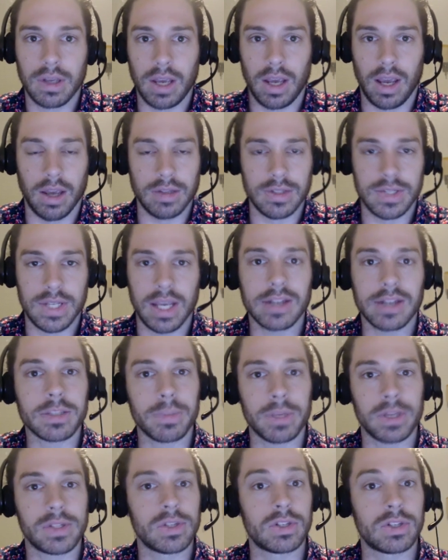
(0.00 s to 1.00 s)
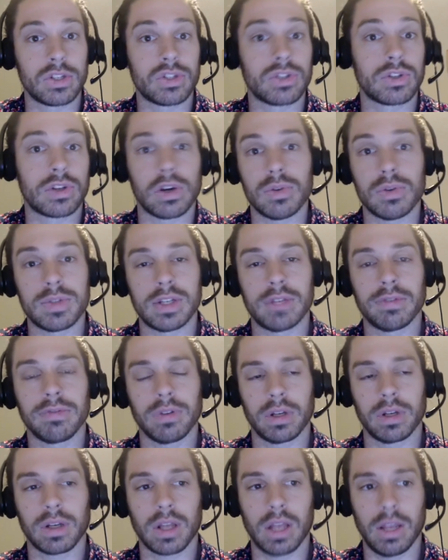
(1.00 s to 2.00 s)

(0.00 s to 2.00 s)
and text message is no different.